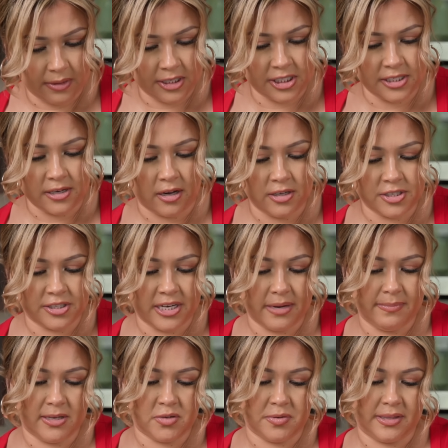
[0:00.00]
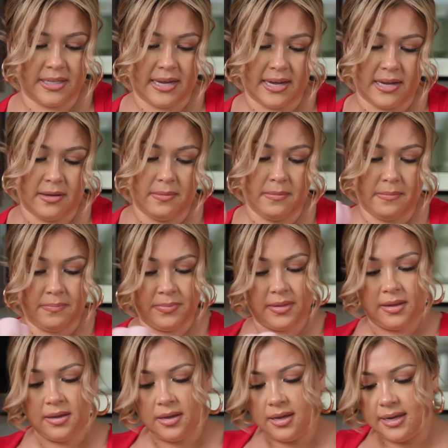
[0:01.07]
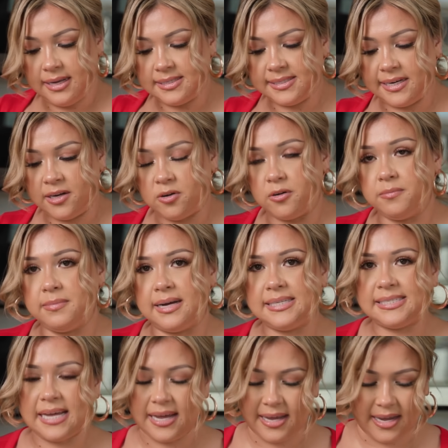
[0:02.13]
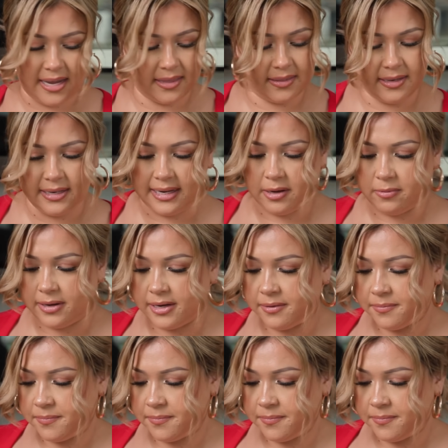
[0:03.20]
we just alternate between the instant corn masa and the liquid.